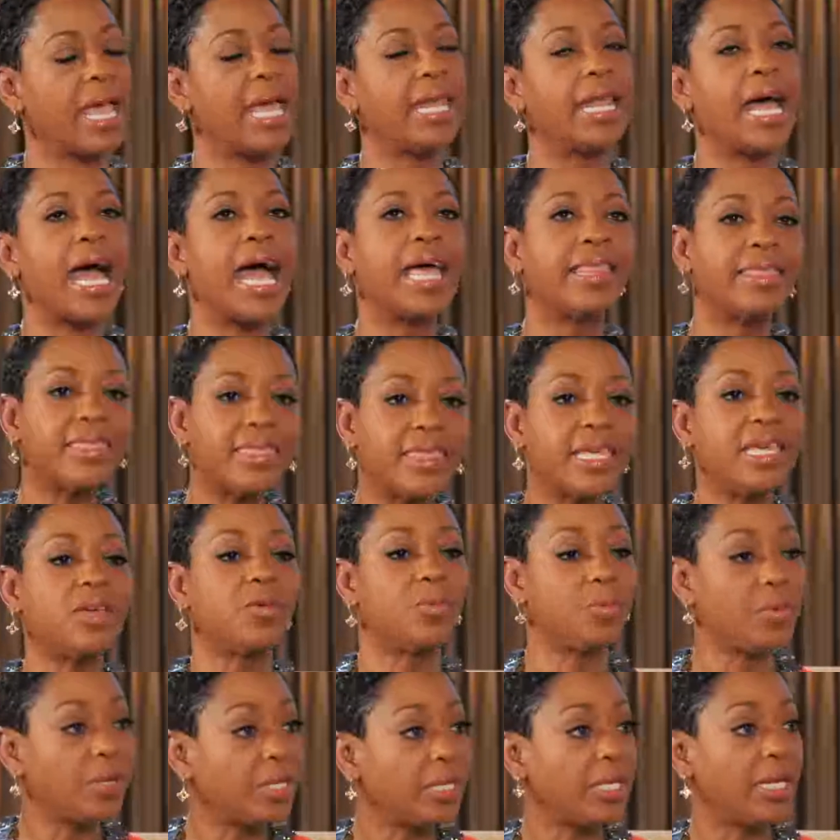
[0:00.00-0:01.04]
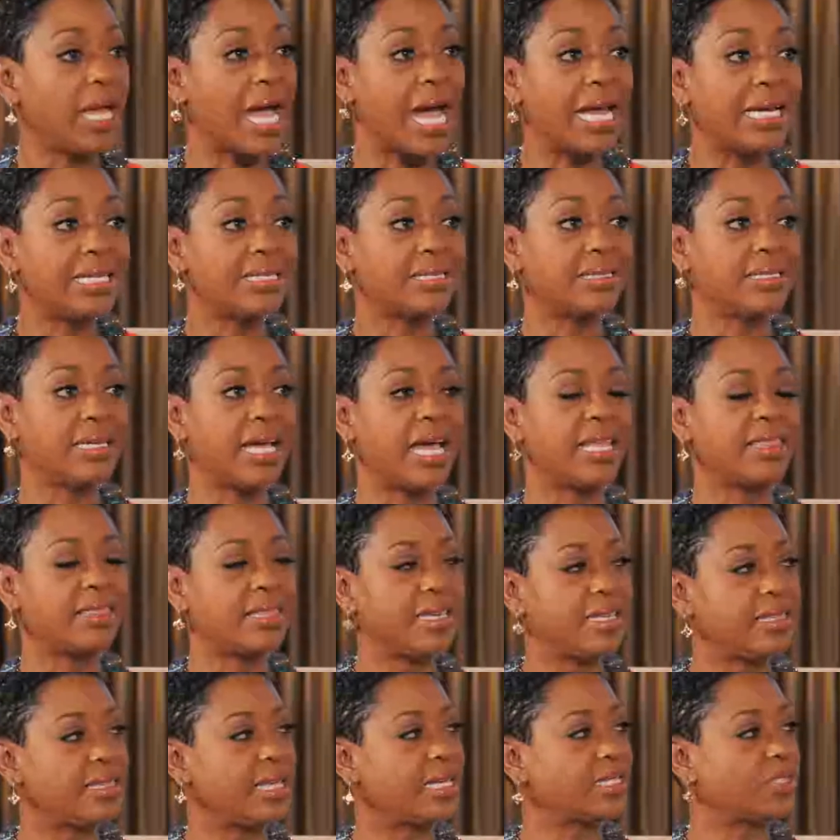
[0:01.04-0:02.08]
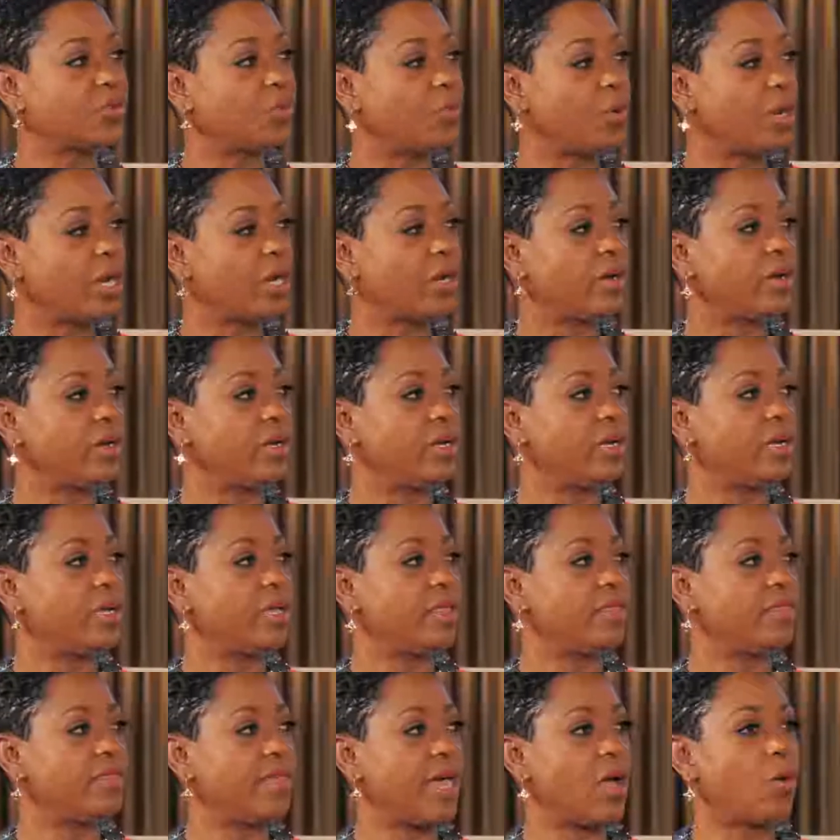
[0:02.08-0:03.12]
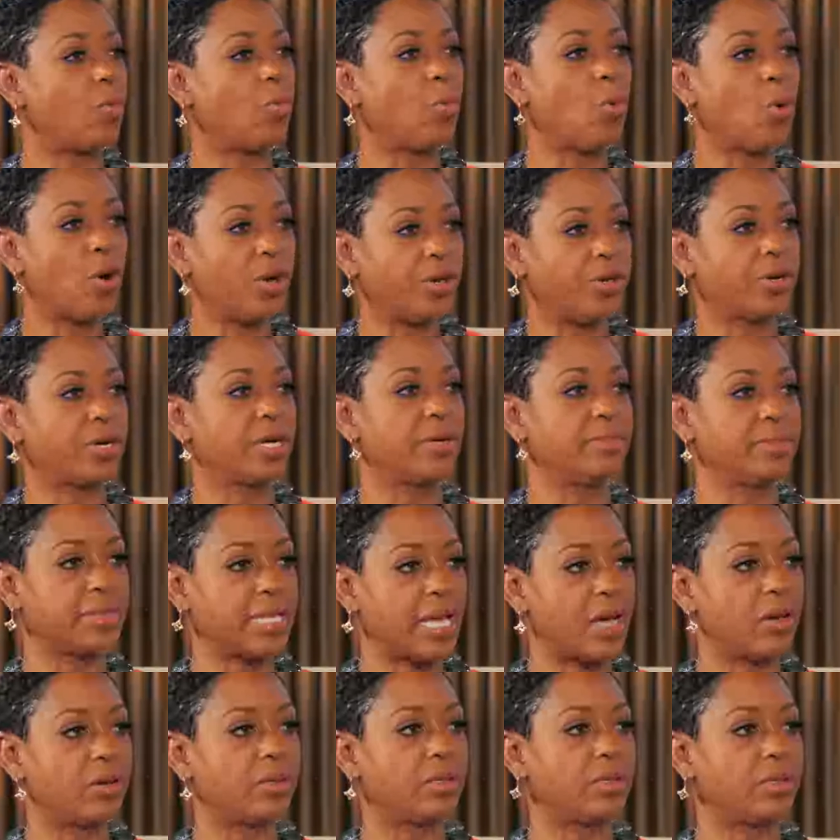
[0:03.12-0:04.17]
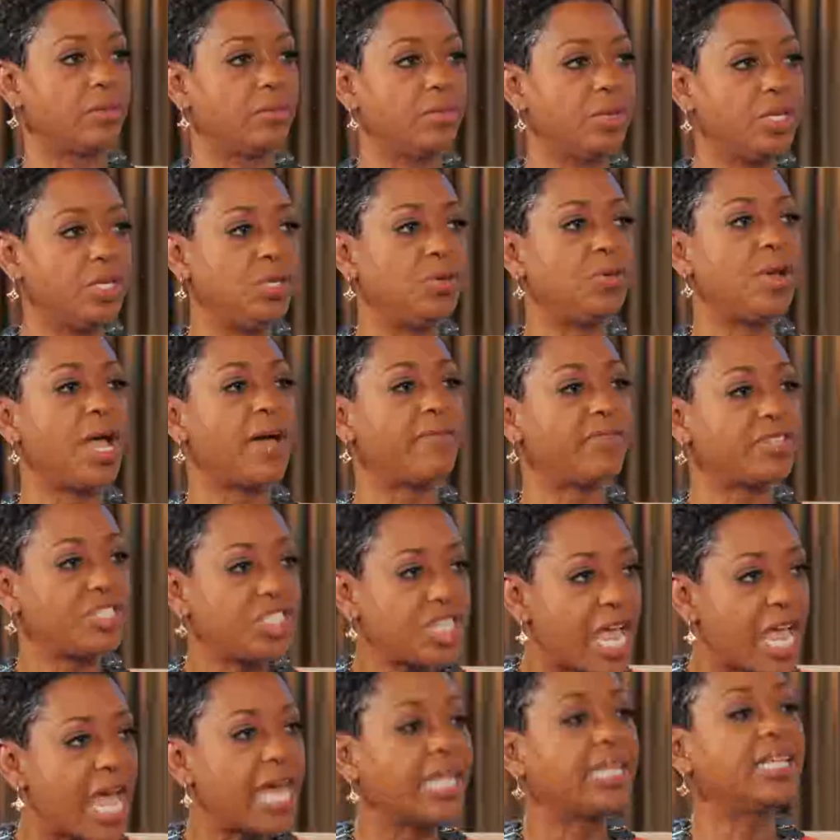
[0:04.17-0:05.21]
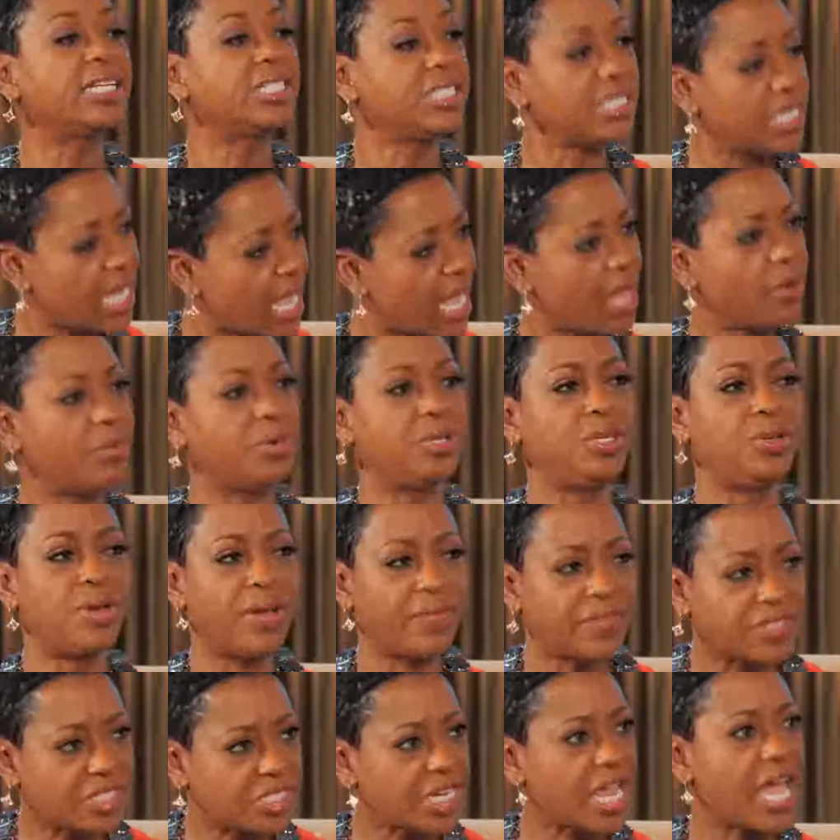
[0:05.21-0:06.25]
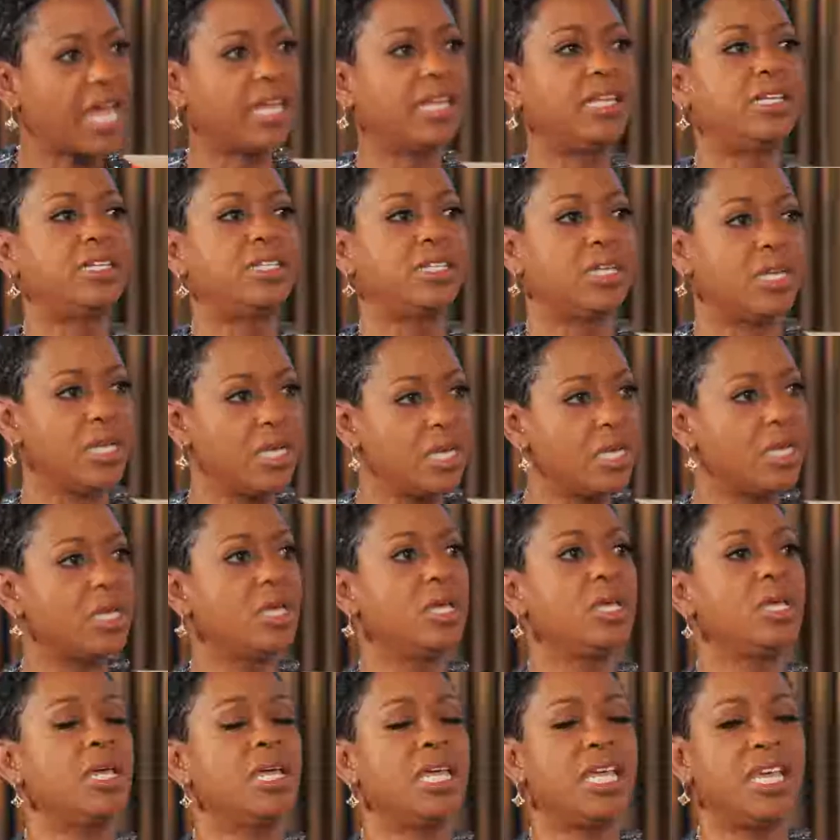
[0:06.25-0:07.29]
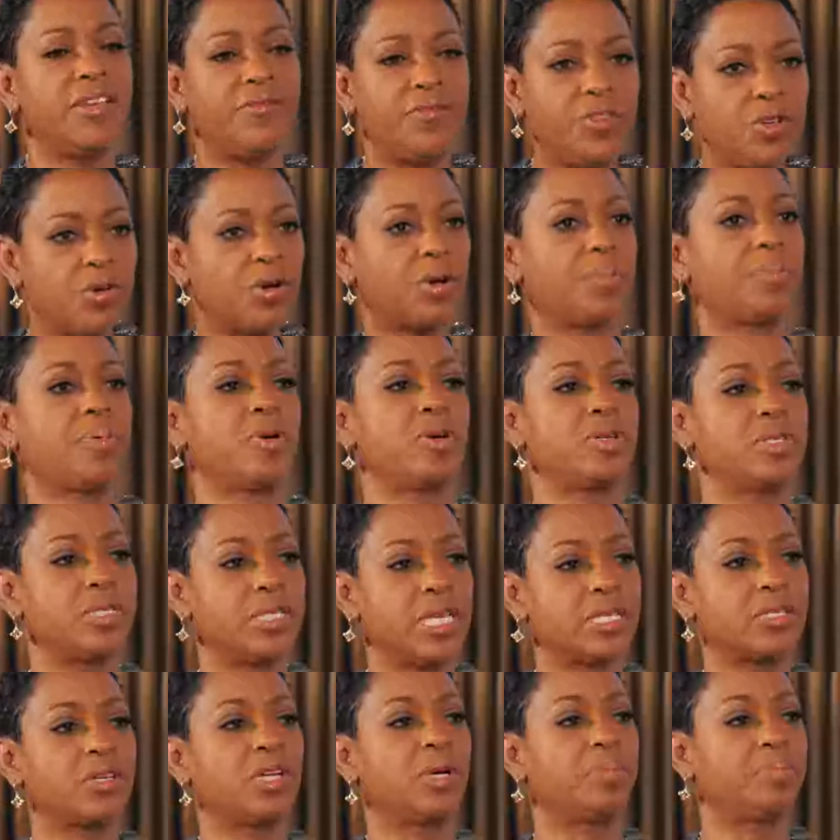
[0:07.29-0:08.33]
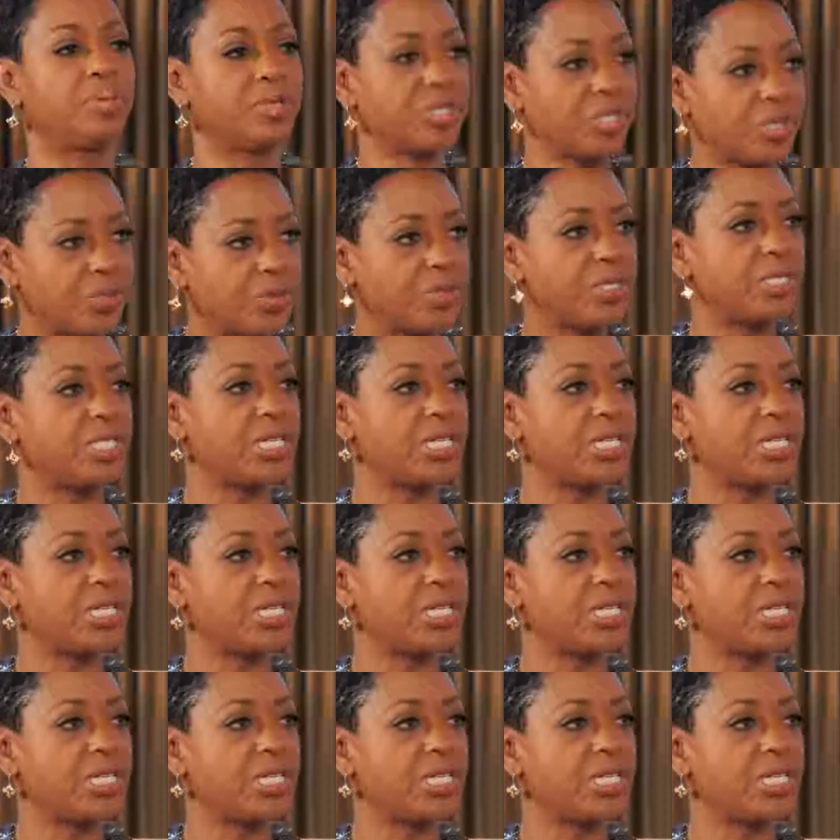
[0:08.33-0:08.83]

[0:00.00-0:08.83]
And I think, really, honestly, I think that's where that warrior comes out. When you have a challenge, when you have a challenge, if you're a person that's going to push through the